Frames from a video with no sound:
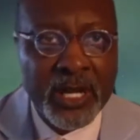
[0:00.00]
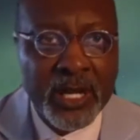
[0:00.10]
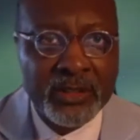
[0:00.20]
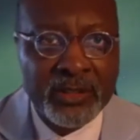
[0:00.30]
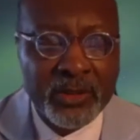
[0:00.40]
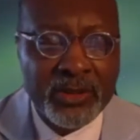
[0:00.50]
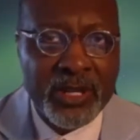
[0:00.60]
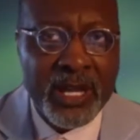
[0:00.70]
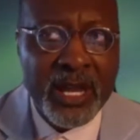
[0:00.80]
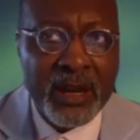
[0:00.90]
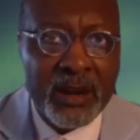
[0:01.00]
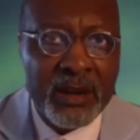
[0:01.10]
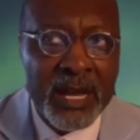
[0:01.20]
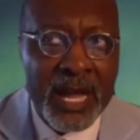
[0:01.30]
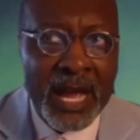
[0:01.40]
And so there,
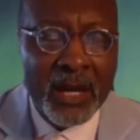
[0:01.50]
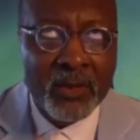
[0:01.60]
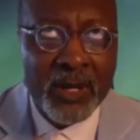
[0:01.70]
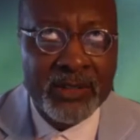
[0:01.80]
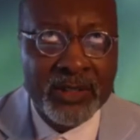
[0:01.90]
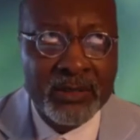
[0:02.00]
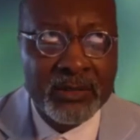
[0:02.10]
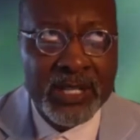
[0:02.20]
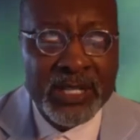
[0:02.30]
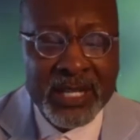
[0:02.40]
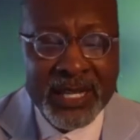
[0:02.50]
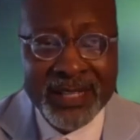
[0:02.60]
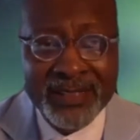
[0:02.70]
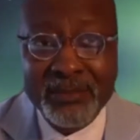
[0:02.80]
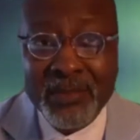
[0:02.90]
I wasn't thinking
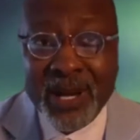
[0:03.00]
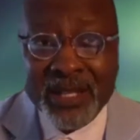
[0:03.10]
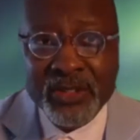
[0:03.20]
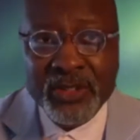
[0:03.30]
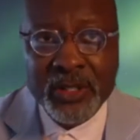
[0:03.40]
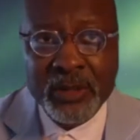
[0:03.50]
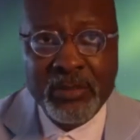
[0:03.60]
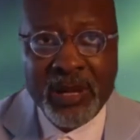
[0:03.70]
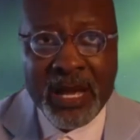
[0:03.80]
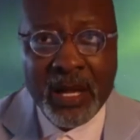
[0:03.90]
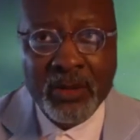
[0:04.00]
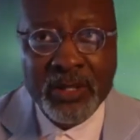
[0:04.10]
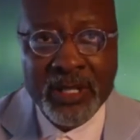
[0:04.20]
as much about